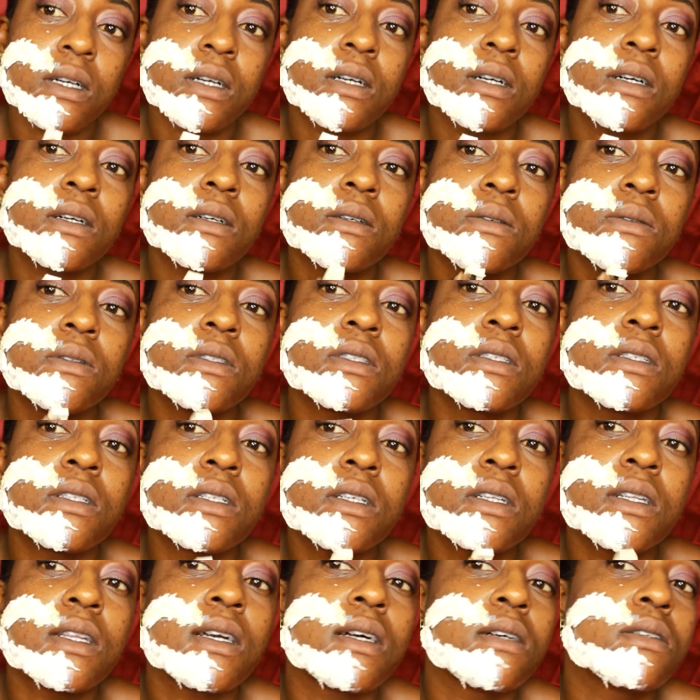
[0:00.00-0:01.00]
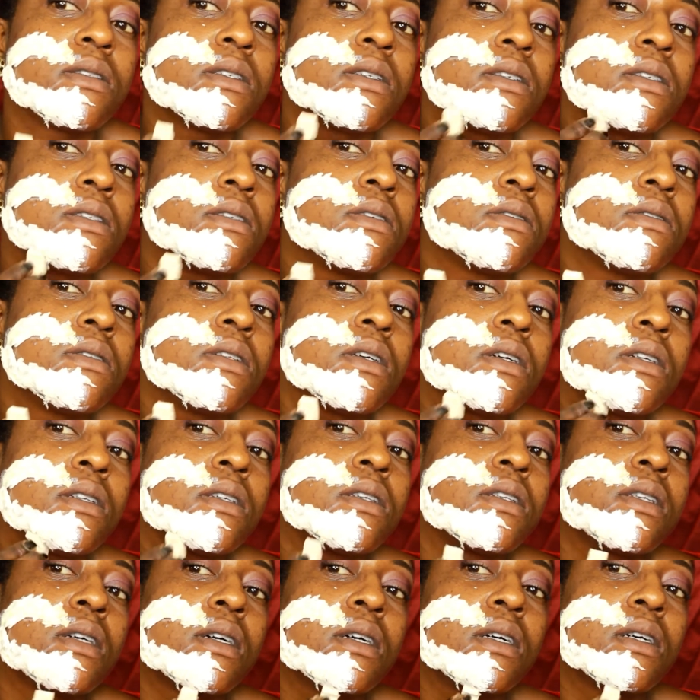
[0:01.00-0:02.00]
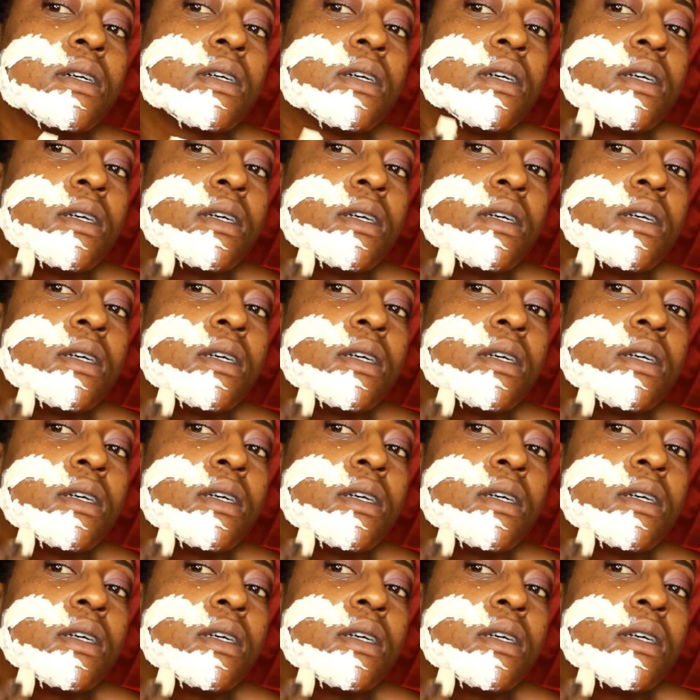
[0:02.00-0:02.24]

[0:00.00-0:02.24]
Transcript: I wasn't allowed to do none of that,